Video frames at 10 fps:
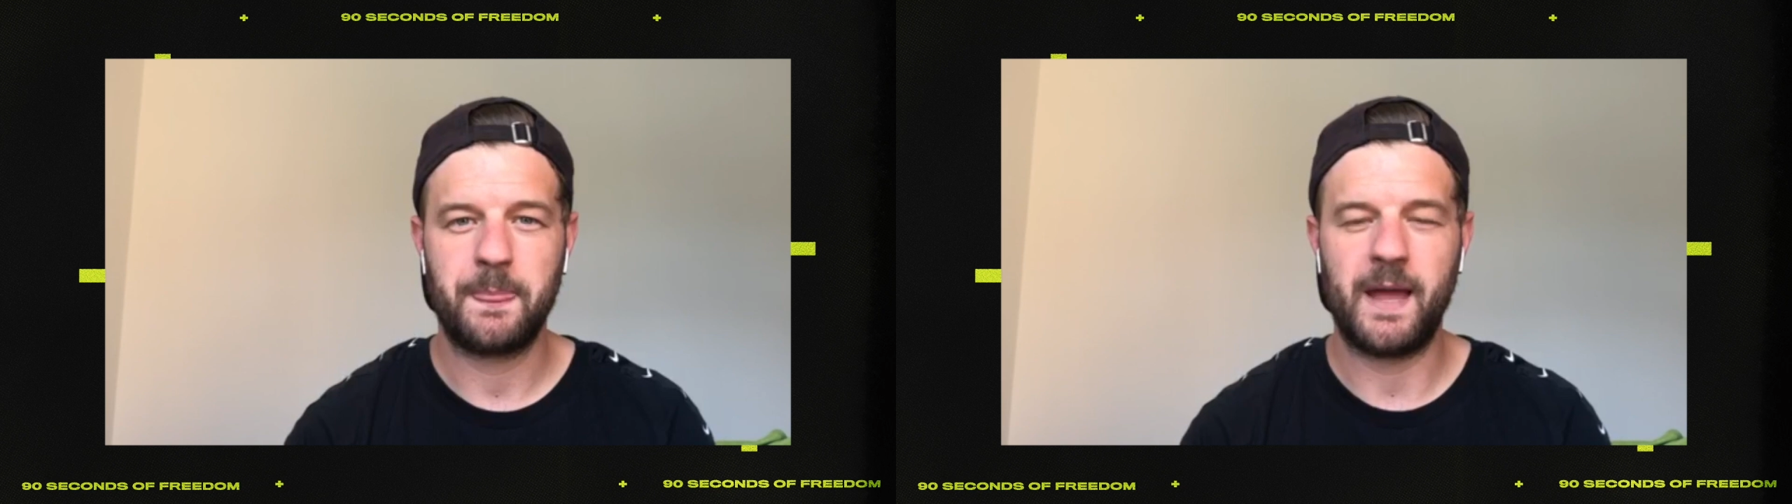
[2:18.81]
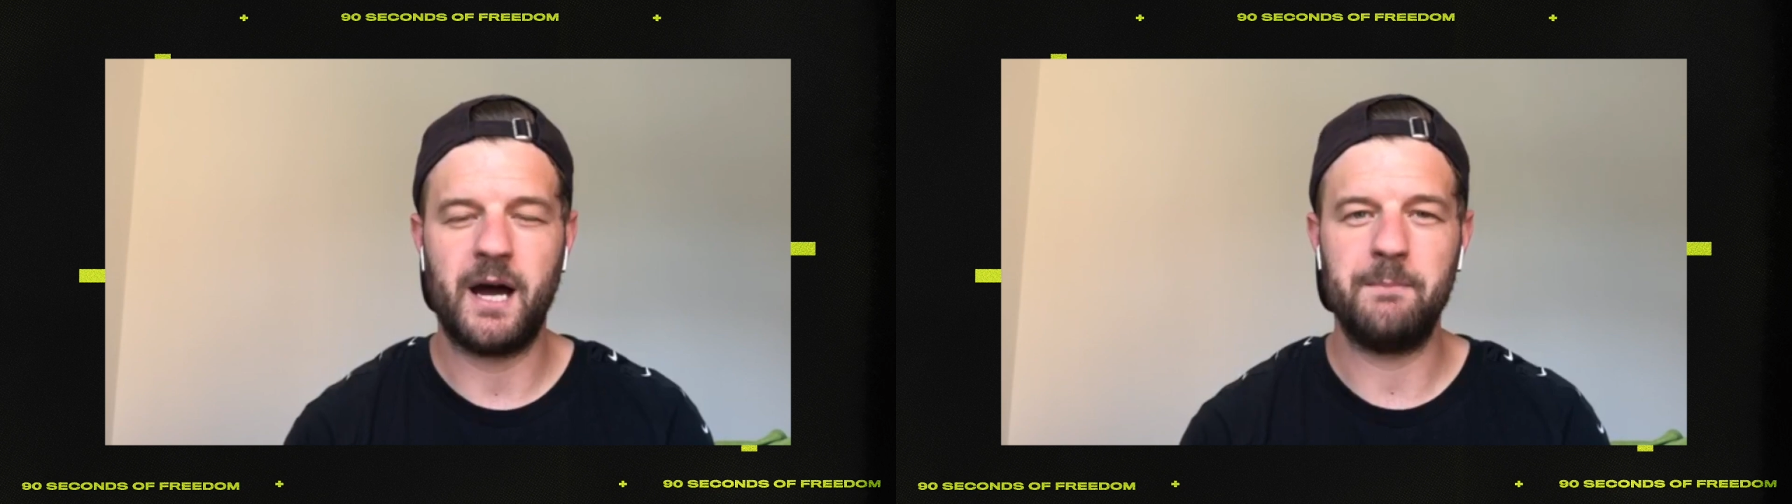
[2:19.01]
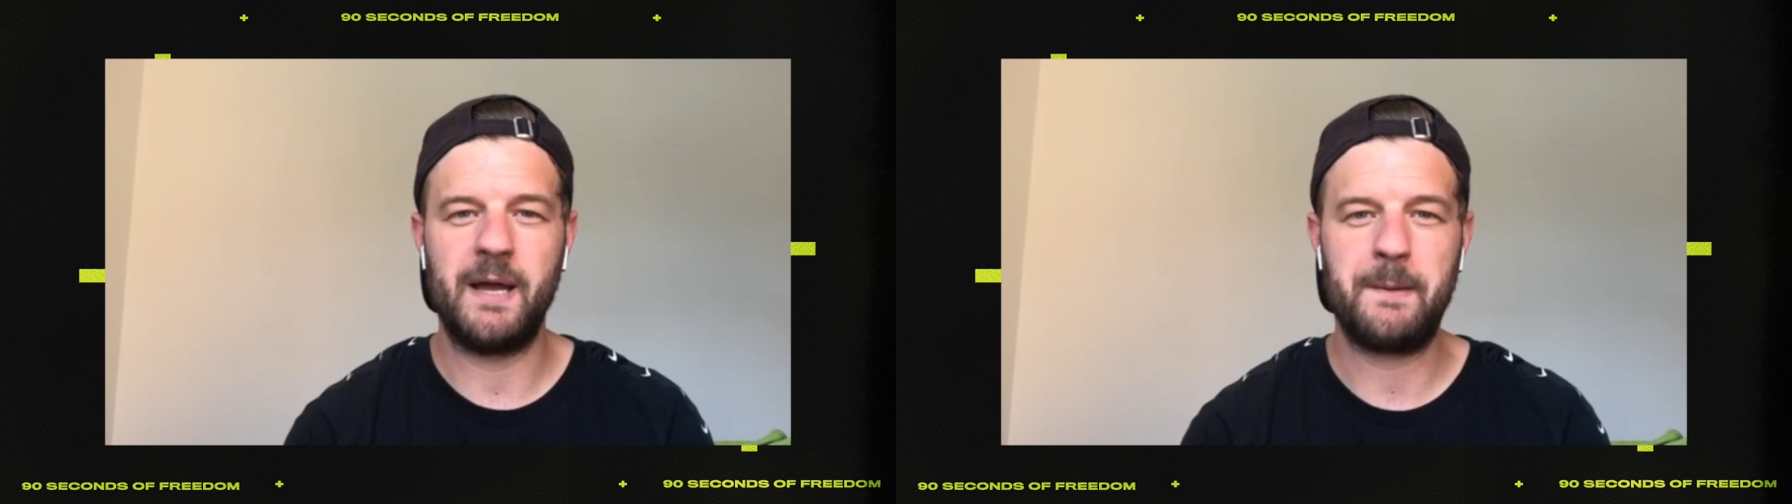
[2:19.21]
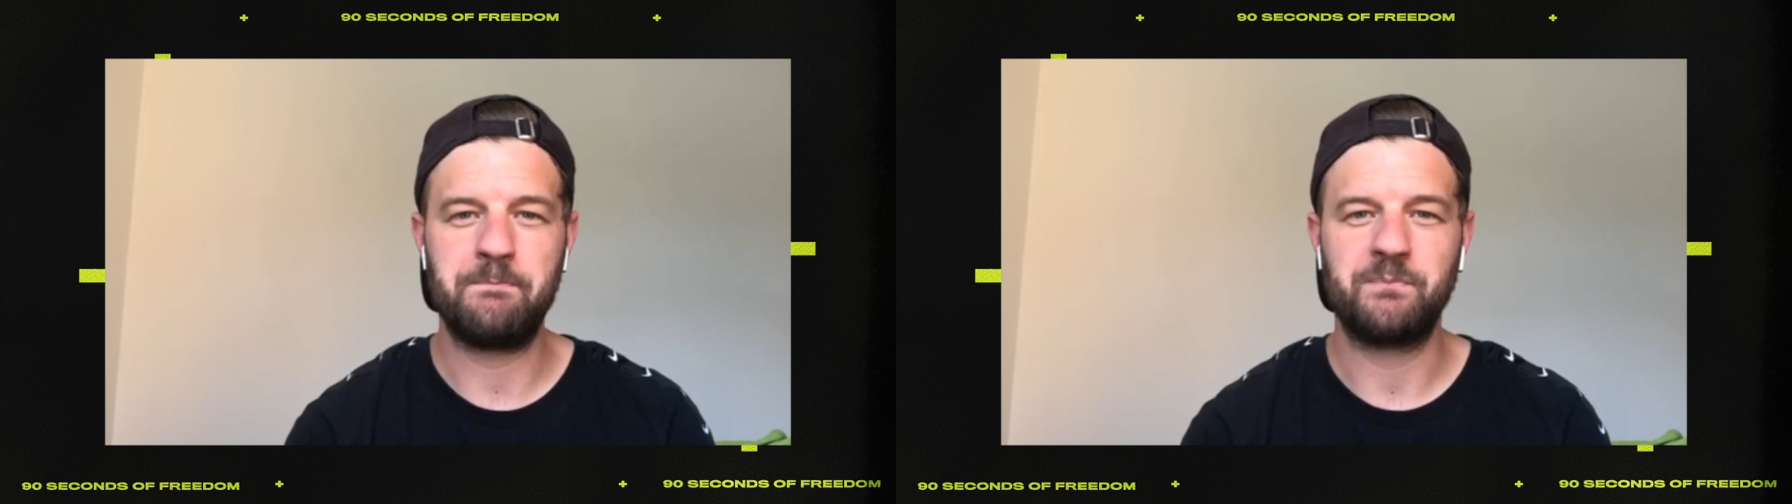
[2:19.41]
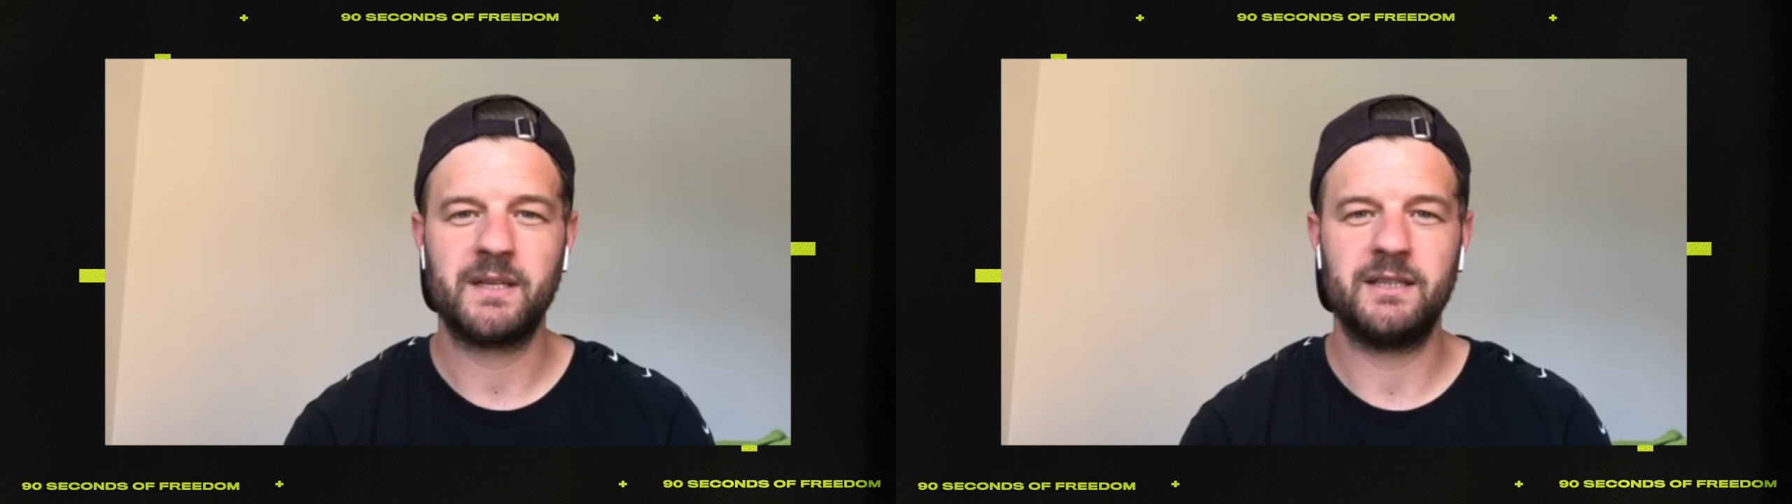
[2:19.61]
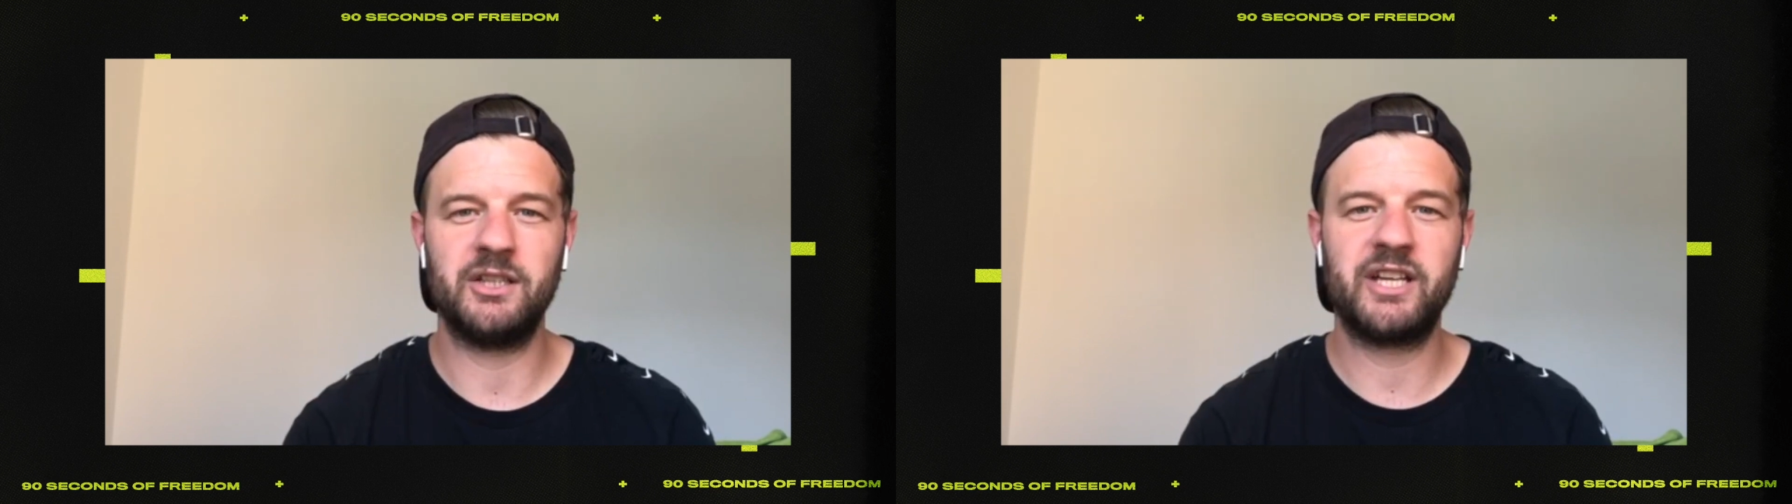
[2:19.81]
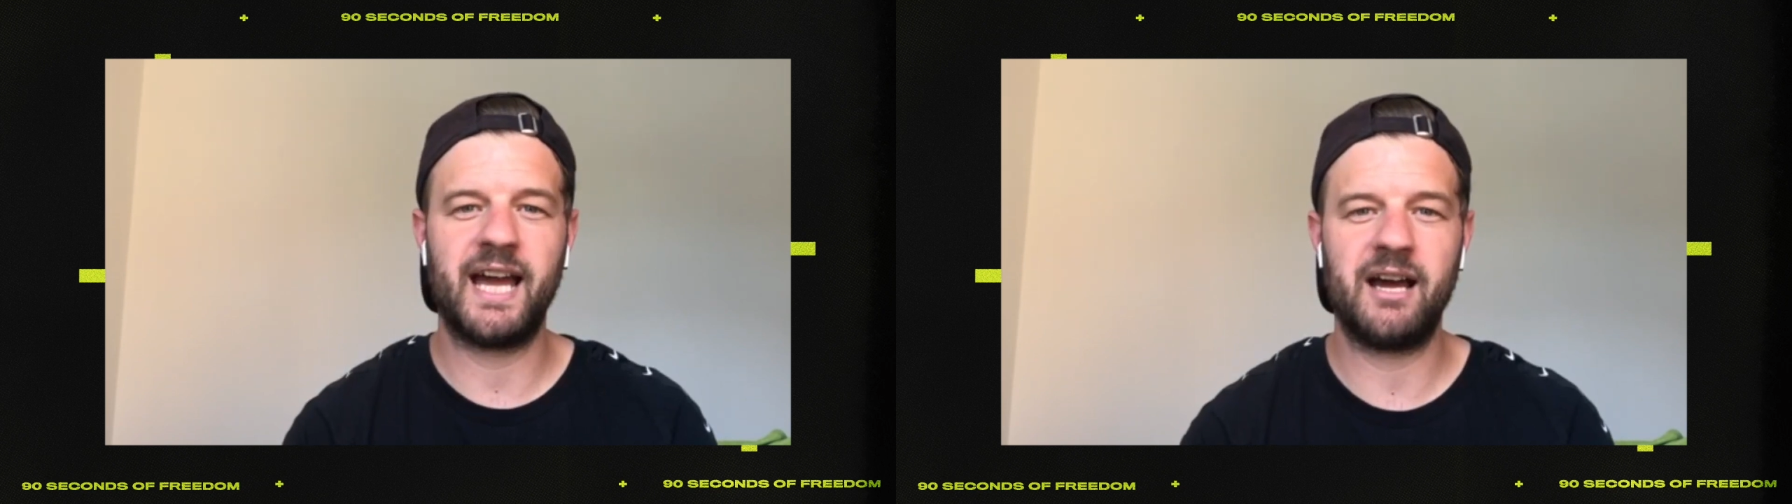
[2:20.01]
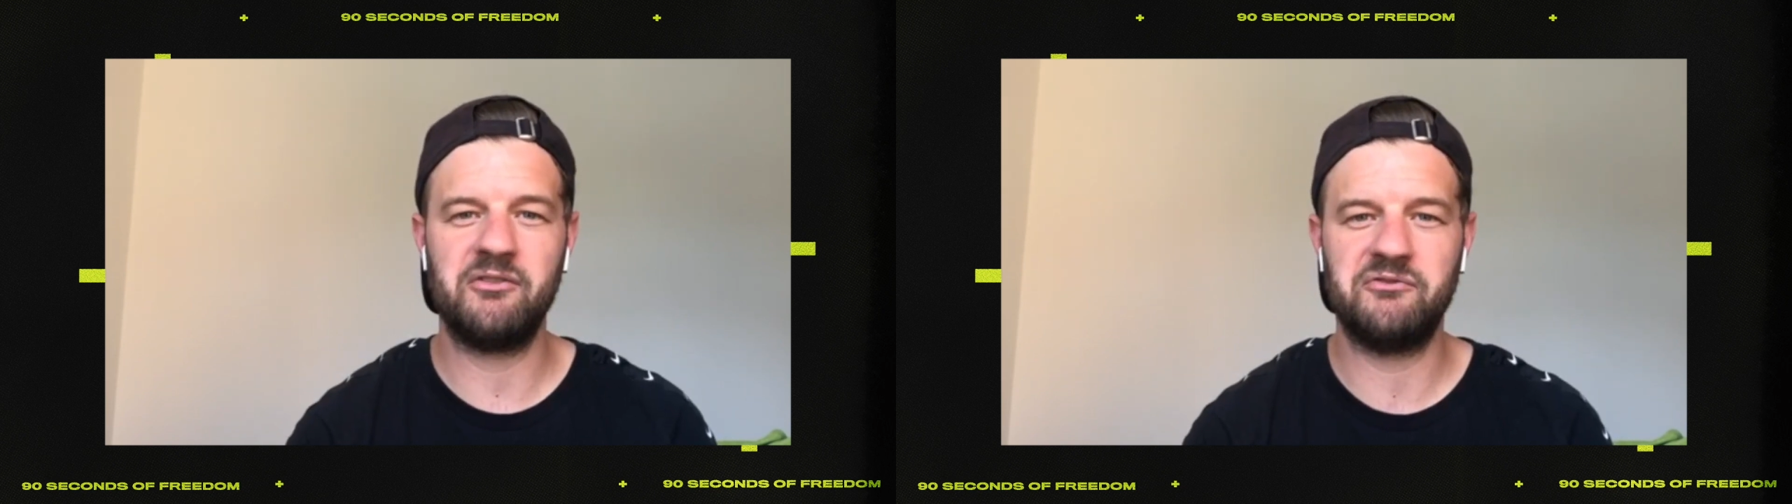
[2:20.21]
Amen. Look
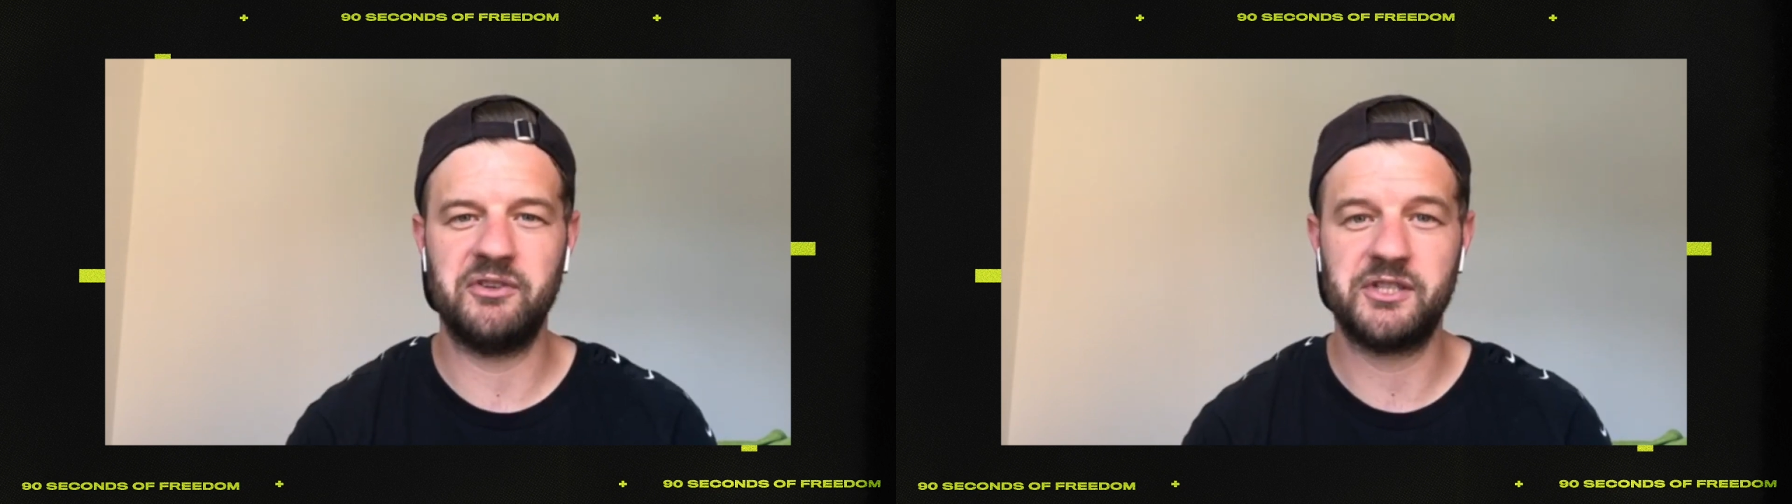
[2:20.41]
out for